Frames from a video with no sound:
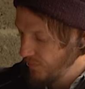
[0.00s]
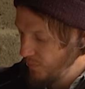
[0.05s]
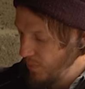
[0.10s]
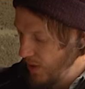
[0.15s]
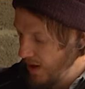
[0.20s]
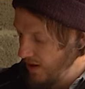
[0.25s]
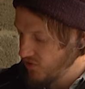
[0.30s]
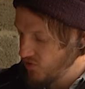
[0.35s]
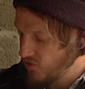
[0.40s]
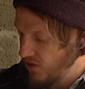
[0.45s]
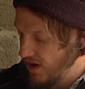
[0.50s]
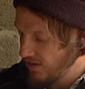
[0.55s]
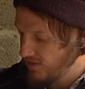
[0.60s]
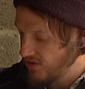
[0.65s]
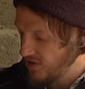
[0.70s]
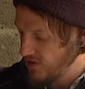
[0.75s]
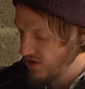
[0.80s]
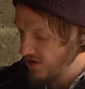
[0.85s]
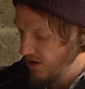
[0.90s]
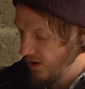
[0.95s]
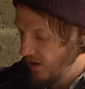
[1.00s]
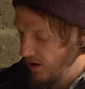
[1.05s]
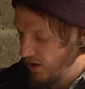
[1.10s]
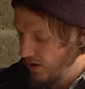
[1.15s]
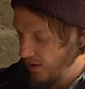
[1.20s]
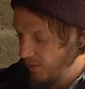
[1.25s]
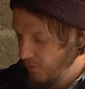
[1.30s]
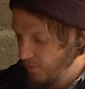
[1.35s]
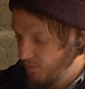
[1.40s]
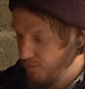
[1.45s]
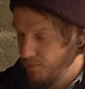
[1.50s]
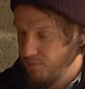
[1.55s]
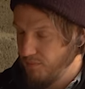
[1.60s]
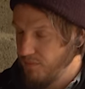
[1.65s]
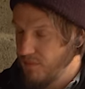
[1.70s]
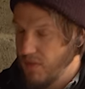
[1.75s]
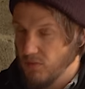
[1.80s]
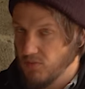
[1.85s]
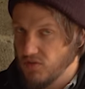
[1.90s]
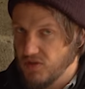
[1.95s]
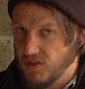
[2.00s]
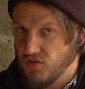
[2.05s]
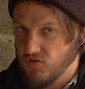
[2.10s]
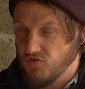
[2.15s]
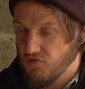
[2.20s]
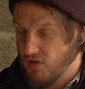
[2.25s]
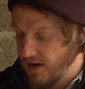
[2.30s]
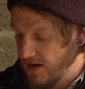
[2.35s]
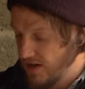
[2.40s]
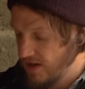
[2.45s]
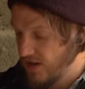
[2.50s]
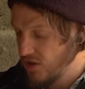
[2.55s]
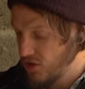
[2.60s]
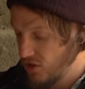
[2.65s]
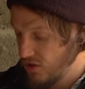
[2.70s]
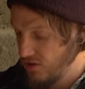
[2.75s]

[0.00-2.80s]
pair of trousers that are multi-trade